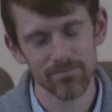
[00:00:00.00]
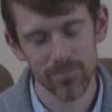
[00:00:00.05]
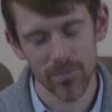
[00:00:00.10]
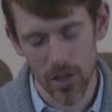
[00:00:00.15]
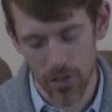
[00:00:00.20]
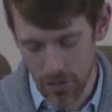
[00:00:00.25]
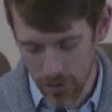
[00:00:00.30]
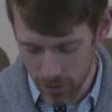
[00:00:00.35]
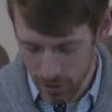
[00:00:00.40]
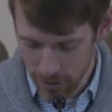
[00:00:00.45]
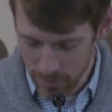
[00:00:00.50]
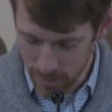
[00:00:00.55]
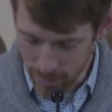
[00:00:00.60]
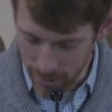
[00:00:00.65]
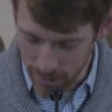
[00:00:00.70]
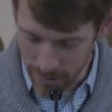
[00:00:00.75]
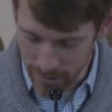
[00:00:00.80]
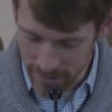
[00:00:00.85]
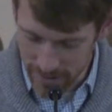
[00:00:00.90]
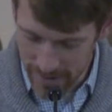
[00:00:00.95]
The third
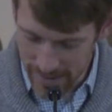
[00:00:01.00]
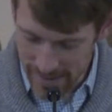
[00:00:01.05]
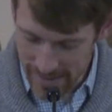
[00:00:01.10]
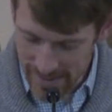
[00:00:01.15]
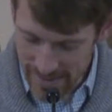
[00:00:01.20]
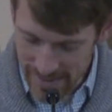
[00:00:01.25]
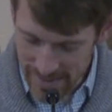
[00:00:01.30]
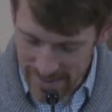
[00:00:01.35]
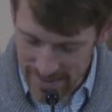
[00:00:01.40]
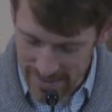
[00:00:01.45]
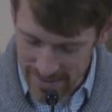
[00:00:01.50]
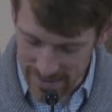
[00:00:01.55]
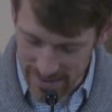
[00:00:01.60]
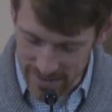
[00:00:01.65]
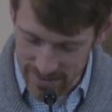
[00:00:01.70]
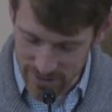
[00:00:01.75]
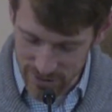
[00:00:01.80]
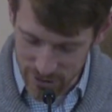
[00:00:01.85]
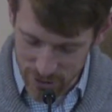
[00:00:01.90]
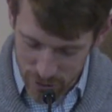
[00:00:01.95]
mark is
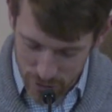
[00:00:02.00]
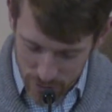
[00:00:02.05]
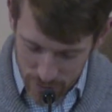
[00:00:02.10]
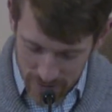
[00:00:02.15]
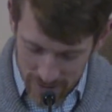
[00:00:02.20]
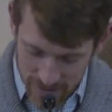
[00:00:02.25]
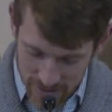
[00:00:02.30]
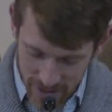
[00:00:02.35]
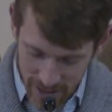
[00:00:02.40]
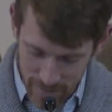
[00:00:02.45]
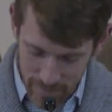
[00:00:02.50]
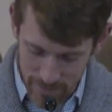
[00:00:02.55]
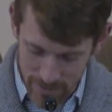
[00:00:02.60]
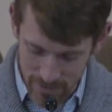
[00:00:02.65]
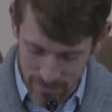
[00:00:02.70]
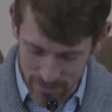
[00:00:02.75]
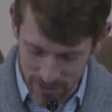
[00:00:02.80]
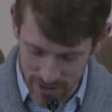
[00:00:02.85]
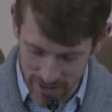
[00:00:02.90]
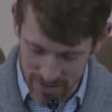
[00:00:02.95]
this true disciples
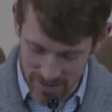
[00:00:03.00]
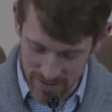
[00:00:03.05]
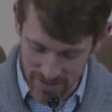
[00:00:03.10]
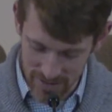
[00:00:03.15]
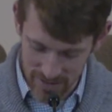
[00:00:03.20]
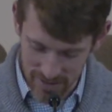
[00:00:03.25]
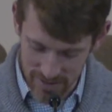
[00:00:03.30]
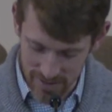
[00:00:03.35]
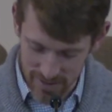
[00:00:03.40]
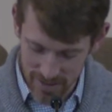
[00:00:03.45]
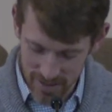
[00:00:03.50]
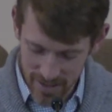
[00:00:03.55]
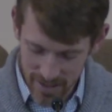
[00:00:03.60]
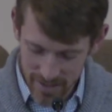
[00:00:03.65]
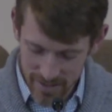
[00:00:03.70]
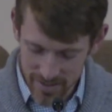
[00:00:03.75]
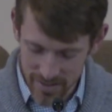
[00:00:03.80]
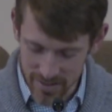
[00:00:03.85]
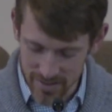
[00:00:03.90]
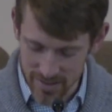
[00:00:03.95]
of Jesus
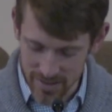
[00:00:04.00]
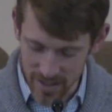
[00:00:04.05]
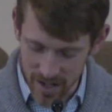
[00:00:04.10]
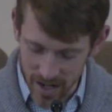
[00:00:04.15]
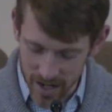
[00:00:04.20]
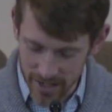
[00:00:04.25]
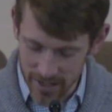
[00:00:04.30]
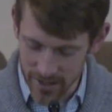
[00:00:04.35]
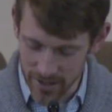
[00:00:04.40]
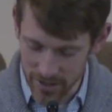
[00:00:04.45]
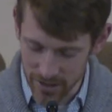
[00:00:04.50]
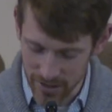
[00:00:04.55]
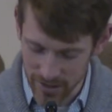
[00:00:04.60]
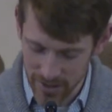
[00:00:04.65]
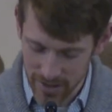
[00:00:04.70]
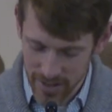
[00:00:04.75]
desire